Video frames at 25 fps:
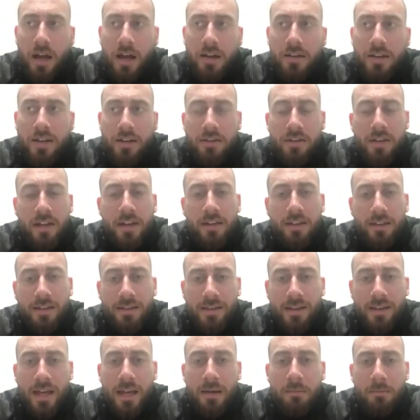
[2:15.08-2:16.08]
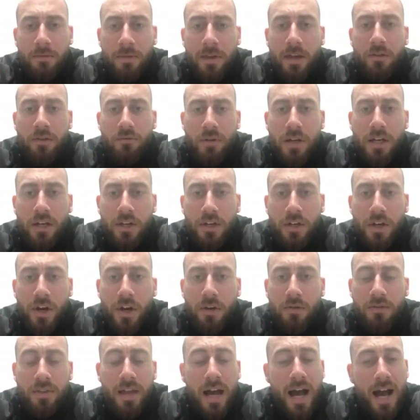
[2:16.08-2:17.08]
And you see the same thing
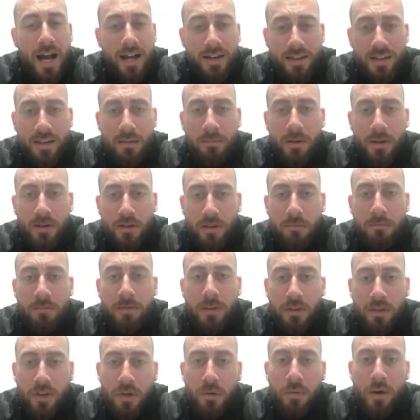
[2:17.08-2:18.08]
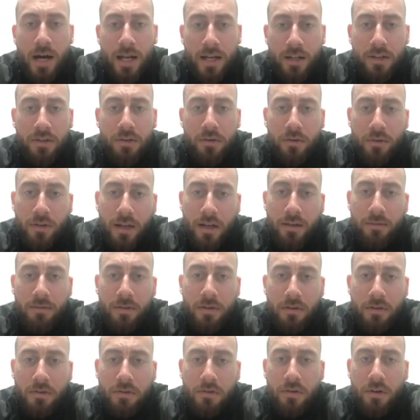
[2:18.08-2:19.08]
reoccur, and there has to be something to anecdotal
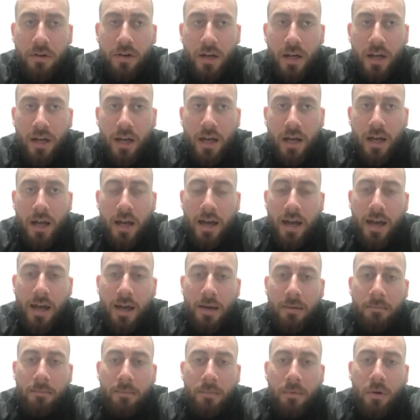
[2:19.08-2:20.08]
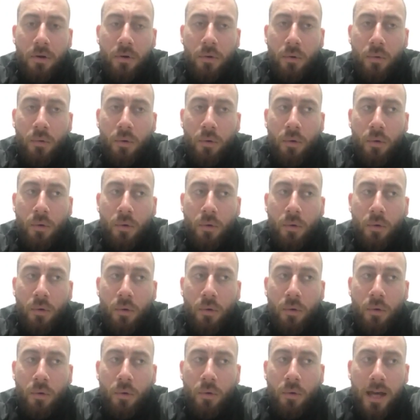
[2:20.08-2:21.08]
evidence. So
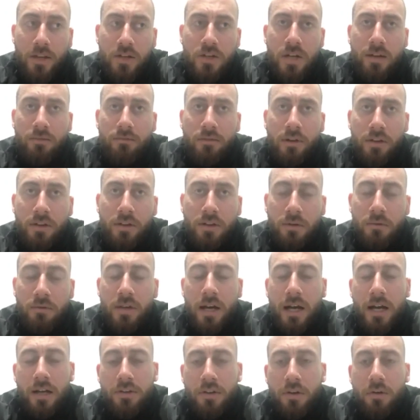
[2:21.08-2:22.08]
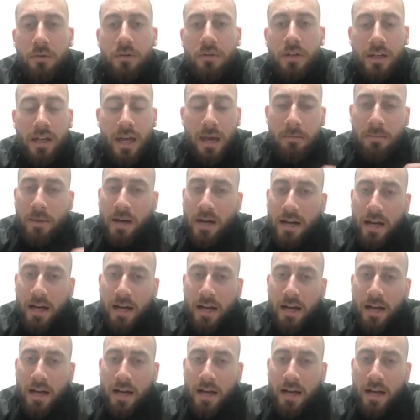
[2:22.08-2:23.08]
what I generally do is I do keep my
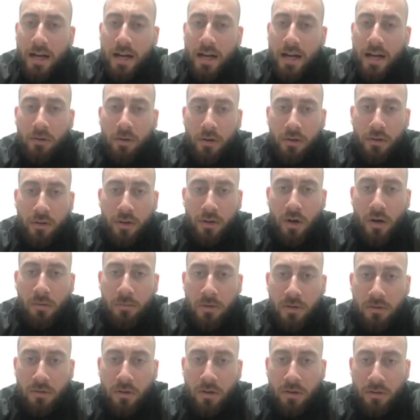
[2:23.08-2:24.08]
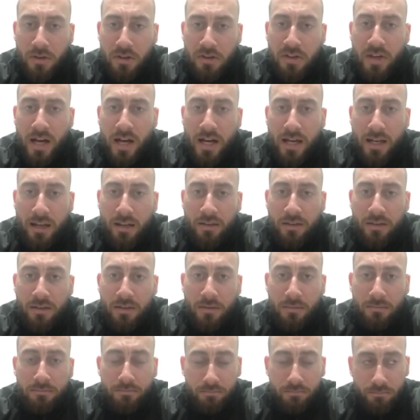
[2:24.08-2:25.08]
eye open on the
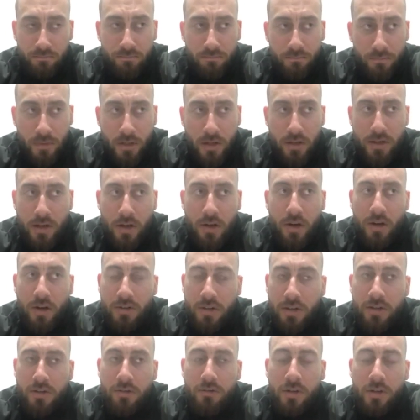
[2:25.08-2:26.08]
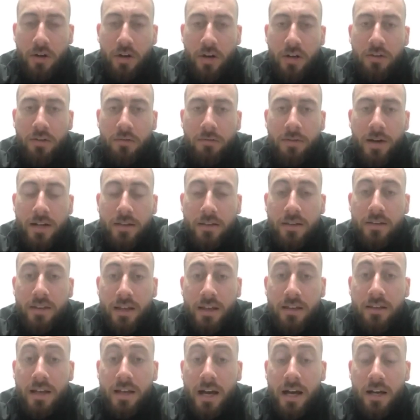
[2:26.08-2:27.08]
science, because I can't disregard the fact that
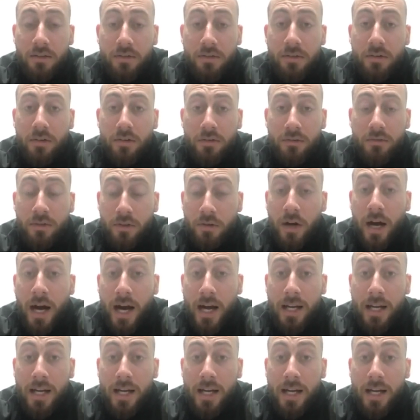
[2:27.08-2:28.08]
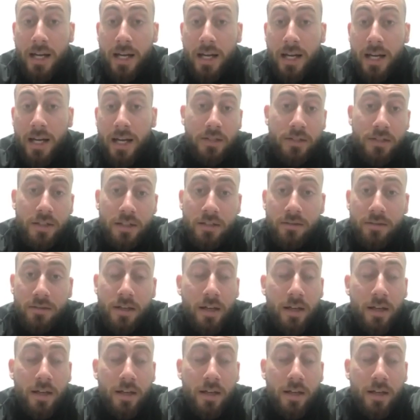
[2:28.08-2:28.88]
these guys are, highly intelligent. And